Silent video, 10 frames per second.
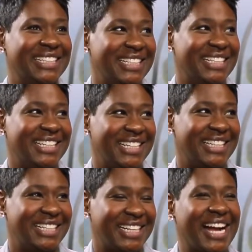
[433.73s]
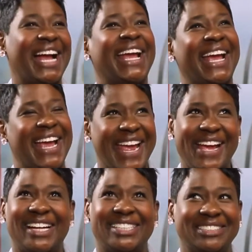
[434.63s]
such a consumer.
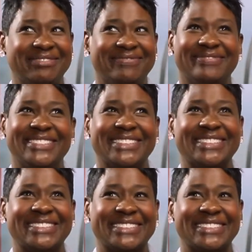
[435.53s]
You're here for the